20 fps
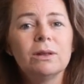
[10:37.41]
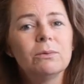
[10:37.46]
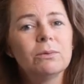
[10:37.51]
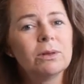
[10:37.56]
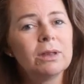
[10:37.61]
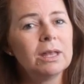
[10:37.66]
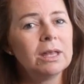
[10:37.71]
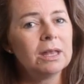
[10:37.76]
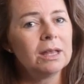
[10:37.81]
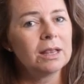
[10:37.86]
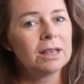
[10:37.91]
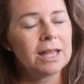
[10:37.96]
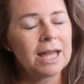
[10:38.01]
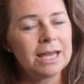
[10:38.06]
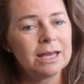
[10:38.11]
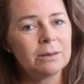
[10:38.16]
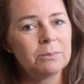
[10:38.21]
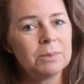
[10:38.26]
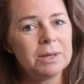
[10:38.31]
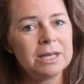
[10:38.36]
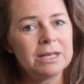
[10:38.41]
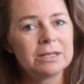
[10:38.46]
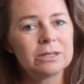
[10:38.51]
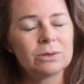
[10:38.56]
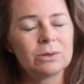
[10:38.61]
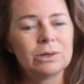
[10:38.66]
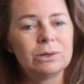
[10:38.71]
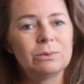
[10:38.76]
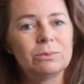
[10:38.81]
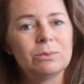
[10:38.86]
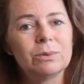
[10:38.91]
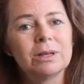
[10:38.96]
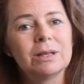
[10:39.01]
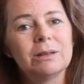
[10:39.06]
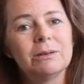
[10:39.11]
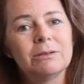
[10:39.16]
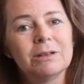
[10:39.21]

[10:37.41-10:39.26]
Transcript: really like a piece, or you really,